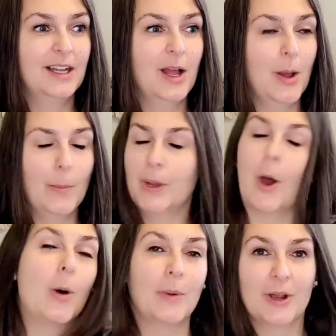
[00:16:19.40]
but
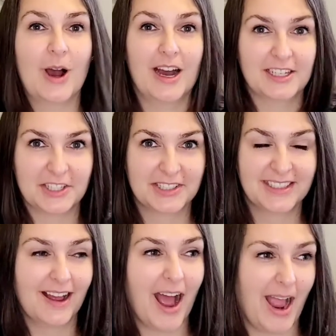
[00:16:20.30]
oh my gosh,
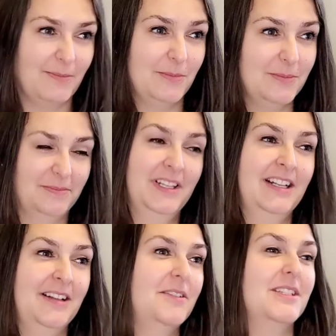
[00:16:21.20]
I
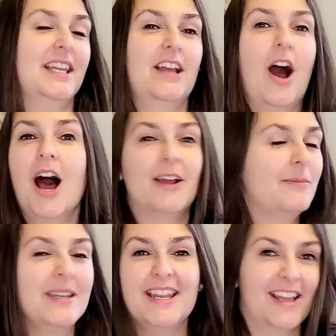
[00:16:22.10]
was like, oh, I've been
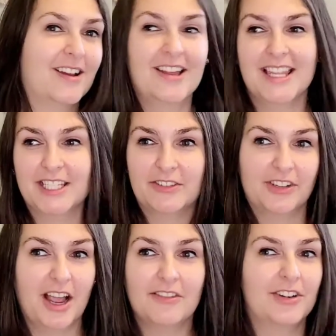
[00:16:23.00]
knitting on this
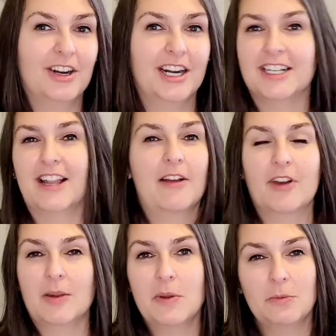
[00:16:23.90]
forever, I've got to
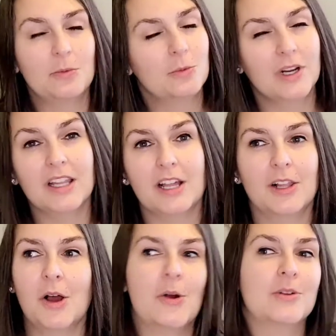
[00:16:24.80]
be really
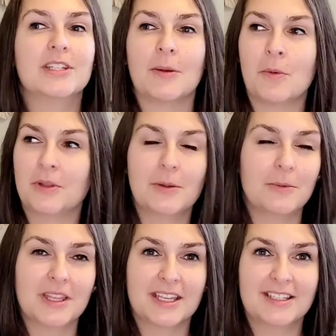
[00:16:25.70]
close, I'm only
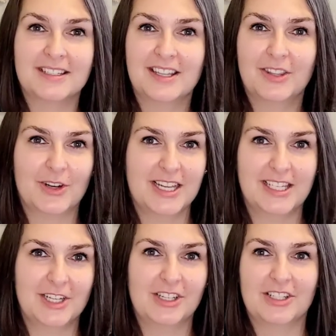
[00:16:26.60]
within 30
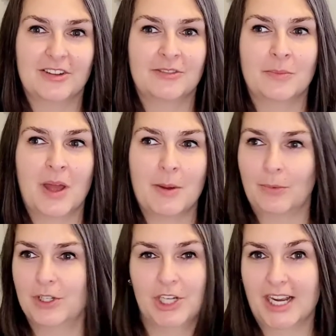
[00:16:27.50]
stitches of my
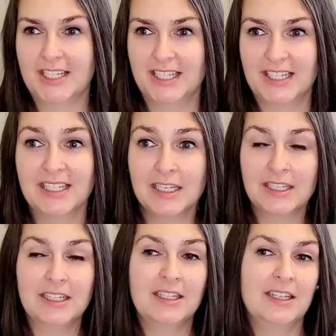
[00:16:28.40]
projected
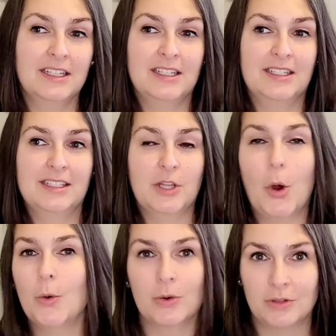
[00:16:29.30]

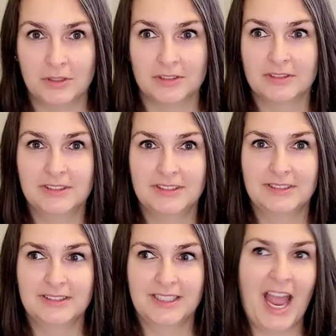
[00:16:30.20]
total
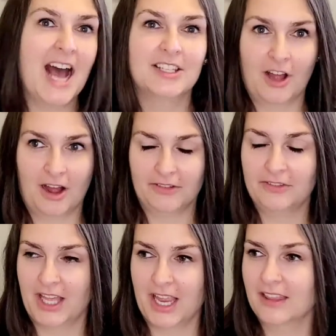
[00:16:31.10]
cast off
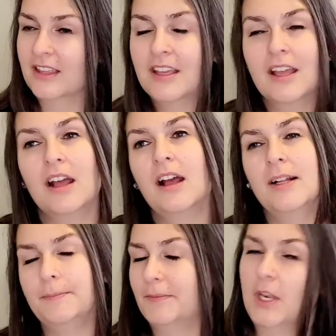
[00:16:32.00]
length.
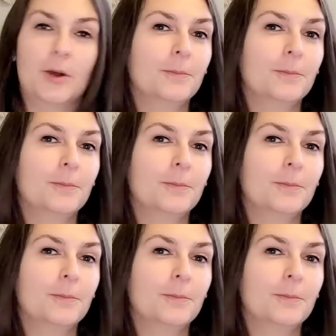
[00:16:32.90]
No,